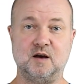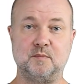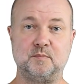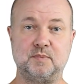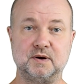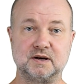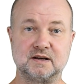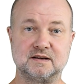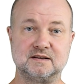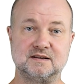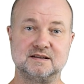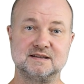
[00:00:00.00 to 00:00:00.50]

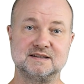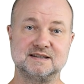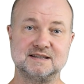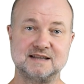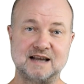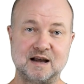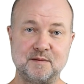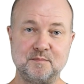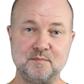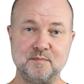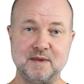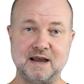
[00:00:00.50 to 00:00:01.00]
but
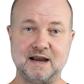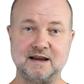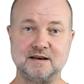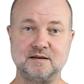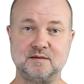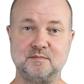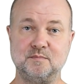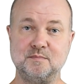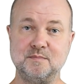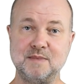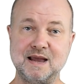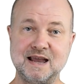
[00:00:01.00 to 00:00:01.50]
some
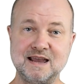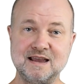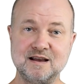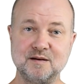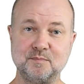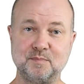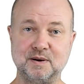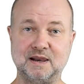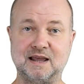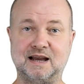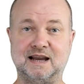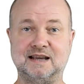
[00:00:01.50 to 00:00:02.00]
men may
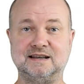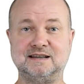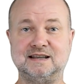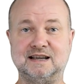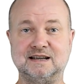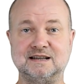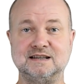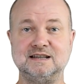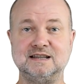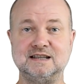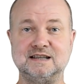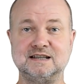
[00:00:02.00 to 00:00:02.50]
apply
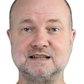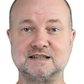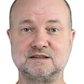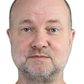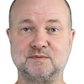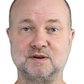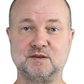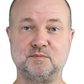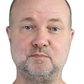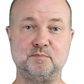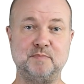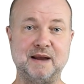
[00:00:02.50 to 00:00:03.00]
techniques
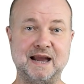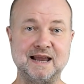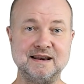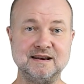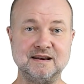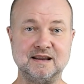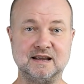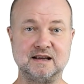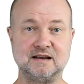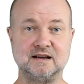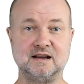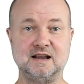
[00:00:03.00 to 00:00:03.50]
with
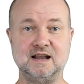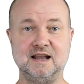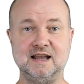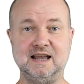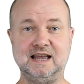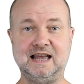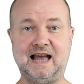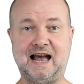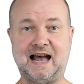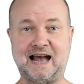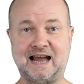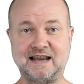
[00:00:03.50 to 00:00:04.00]
bending,
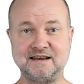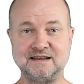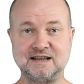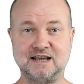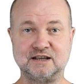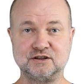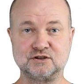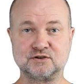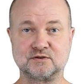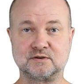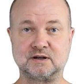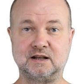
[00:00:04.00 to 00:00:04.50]

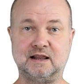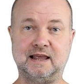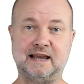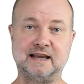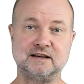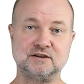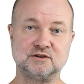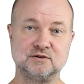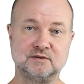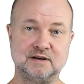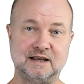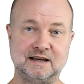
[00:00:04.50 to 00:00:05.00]
unnatural
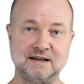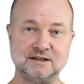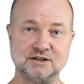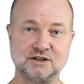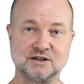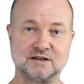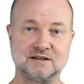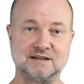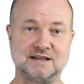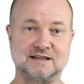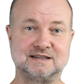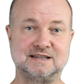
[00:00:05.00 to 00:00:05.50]

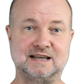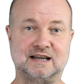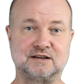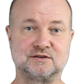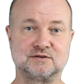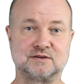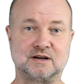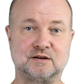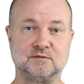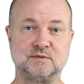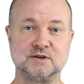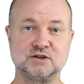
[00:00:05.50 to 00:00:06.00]
angulation,
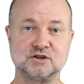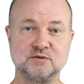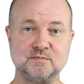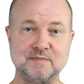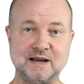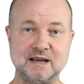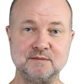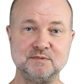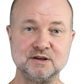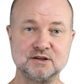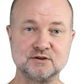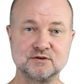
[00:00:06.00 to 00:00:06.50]
etc., which
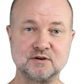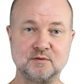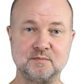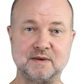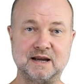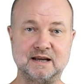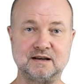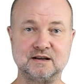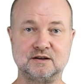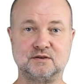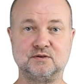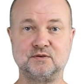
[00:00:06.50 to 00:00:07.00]
may be
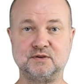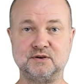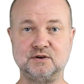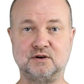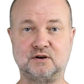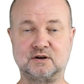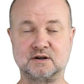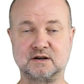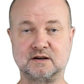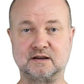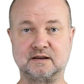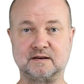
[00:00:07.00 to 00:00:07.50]
traumatic to the
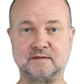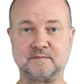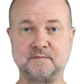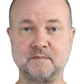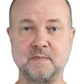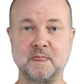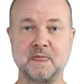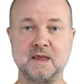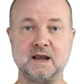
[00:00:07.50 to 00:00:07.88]
organ.